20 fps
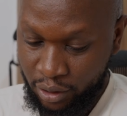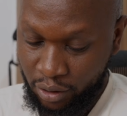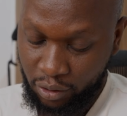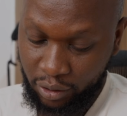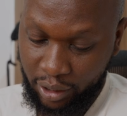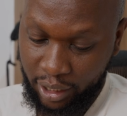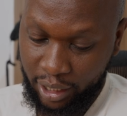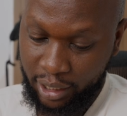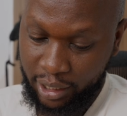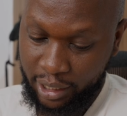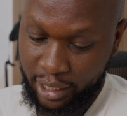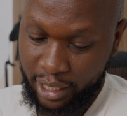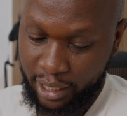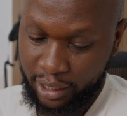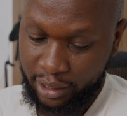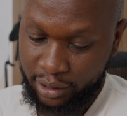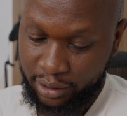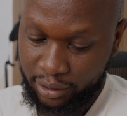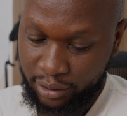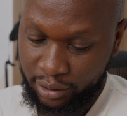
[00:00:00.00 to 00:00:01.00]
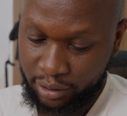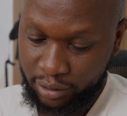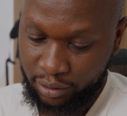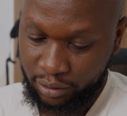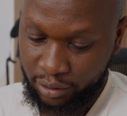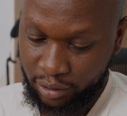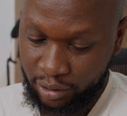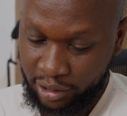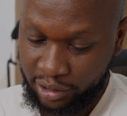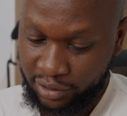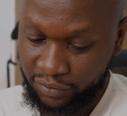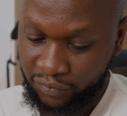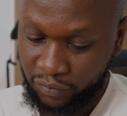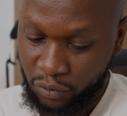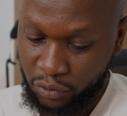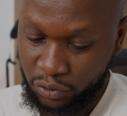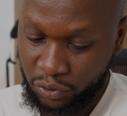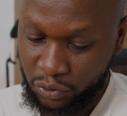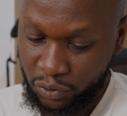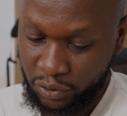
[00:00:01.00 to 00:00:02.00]
Okay, yeah. There's
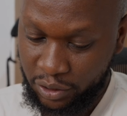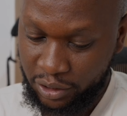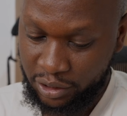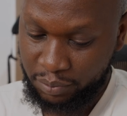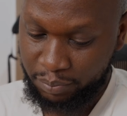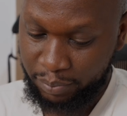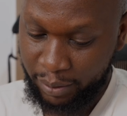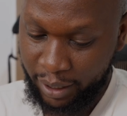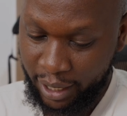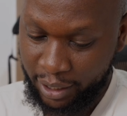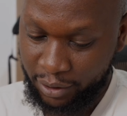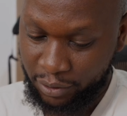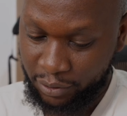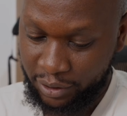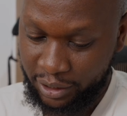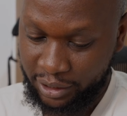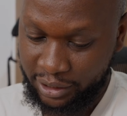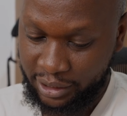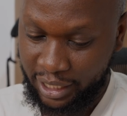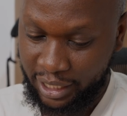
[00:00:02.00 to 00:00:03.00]
photo, there's panel, there's